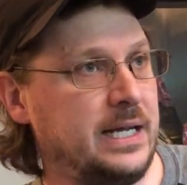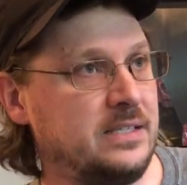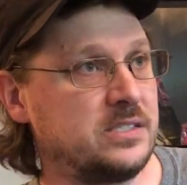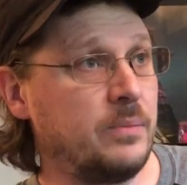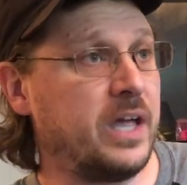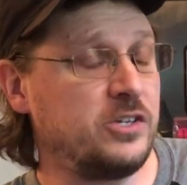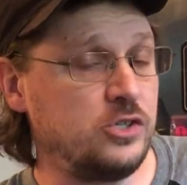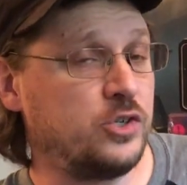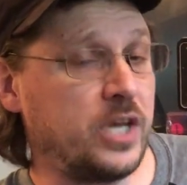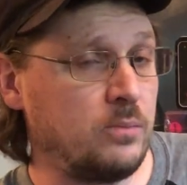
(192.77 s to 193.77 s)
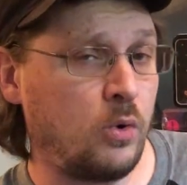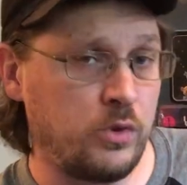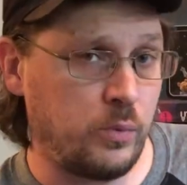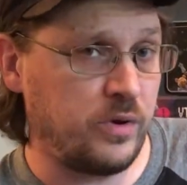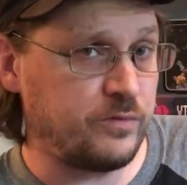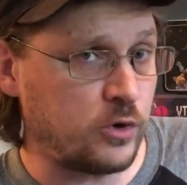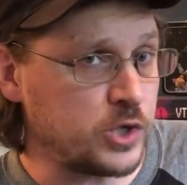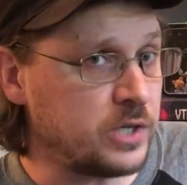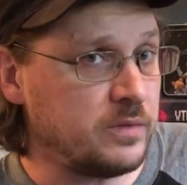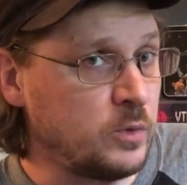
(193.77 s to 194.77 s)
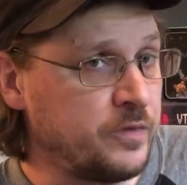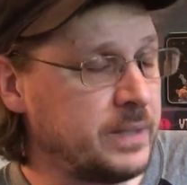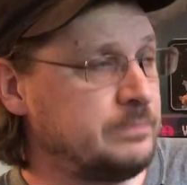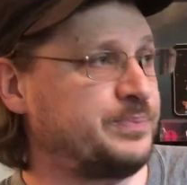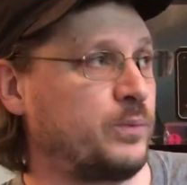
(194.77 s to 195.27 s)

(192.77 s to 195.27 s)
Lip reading: In some cases, you get more than one version of a movie.